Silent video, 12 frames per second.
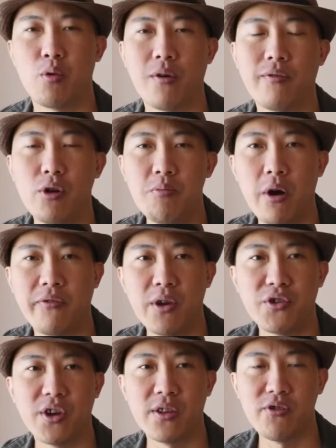with
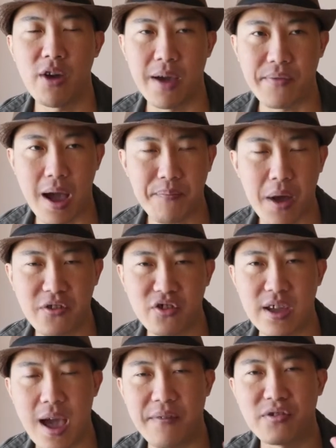LumaFusion, you have
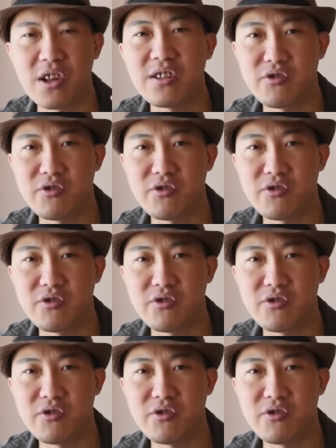actually have six